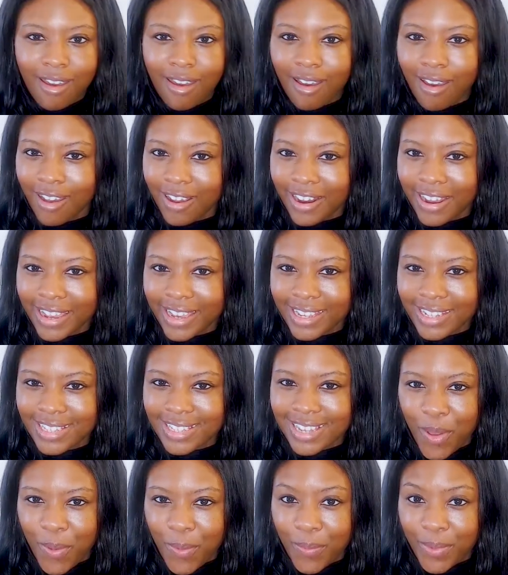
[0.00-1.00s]
Alright,
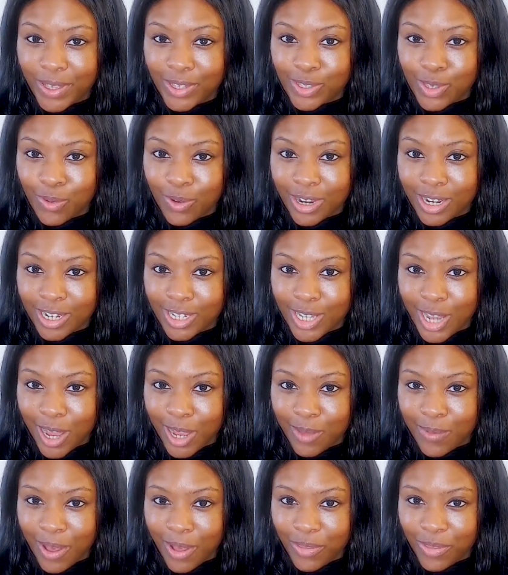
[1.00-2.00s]
so we're going to talk about the